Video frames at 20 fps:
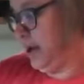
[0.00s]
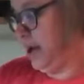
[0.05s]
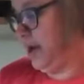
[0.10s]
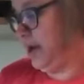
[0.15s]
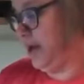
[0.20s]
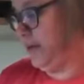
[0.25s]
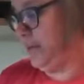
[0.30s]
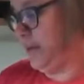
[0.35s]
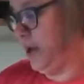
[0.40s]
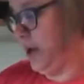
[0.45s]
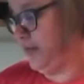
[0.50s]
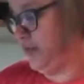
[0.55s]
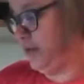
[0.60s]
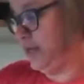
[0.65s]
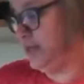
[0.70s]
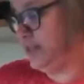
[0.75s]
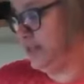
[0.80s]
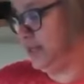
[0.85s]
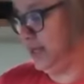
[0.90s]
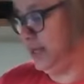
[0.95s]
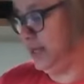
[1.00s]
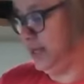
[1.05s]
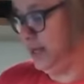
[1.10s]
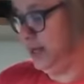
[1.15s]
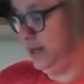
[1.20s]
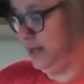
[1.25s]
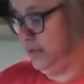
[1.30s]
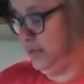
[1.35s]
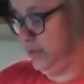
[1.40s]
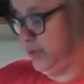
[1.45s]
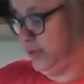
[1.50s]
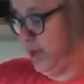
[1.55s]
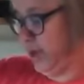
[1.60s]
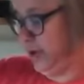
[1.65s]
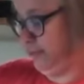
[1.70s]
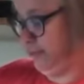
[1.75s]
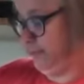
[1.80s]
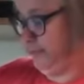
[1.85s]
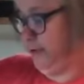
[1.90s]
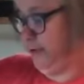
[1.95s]
Obviously,
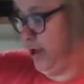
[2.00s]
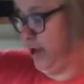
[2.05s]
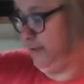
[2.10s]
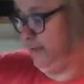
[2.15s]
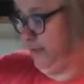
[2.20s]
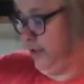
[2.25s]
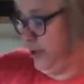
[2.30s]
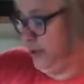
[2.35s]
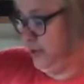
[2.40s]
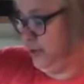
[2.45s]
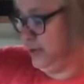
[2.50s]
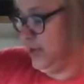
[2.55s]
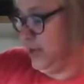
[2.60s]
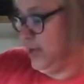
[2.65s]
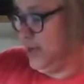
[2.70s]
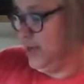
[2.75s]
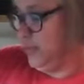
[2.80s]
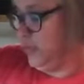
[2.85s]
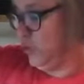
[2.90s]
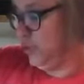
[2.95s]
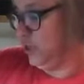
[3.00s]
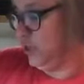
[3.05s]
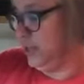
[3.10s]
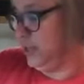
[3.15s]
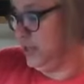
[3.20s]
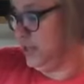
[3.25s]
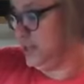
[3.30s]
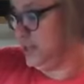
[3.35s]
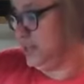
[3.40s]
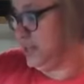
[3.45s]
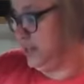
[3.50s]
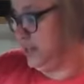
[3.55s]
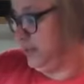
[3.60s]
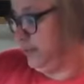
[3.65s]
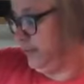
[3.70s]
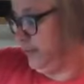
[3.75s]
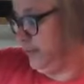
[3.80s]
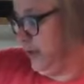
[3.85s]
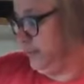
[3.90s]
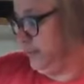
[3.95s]
I found the list
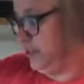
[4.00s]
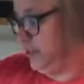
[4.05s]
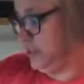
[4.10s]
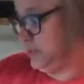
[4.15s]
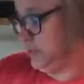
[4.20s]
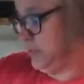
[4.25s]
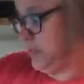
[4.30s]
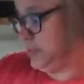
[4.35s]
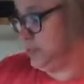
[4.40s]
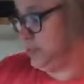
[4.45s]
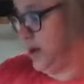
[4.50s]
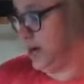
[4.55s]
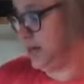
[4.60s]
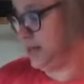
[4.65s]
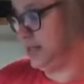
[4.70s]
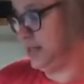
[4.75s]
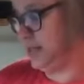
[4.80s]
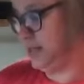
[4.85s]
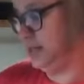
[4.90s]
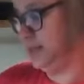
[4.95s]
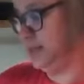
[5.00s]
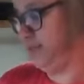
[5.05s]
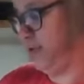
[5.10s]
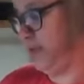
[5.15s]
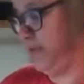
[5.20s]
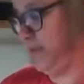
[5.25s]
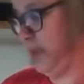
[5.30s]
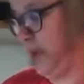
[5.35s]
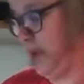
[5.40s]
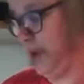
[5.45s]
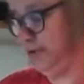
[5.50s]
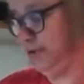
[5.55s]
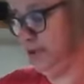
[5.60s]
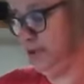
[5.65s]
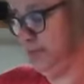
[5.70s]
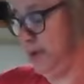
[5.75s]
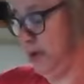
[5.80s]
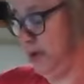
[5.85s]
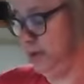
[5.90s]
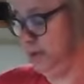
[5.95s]
of evidence-based practices from the
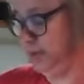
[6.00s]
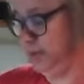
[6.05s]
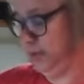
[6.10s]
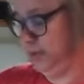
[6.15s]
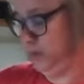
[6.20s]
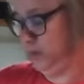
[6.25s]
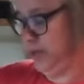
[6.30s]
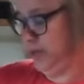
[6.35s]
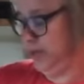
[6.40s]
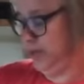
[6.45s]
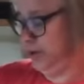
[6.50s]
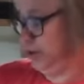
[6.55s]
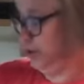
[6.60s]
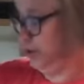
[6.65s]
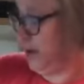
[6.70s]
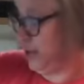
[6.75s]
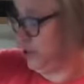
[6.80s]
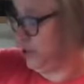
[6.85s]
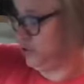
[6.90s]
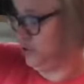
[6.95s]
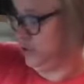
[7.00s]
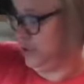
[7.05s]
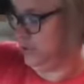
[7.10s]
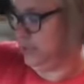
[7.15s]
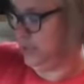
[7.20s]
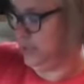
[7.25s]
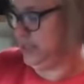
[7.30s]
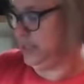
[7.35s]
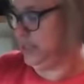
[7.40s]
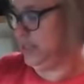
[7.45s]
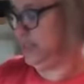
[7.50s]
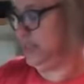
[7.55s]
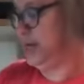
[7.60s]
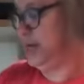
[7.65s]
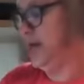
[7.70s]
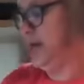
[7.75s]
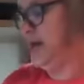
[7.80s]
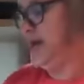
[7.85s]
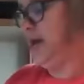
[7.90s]
IRIS model that module that we did.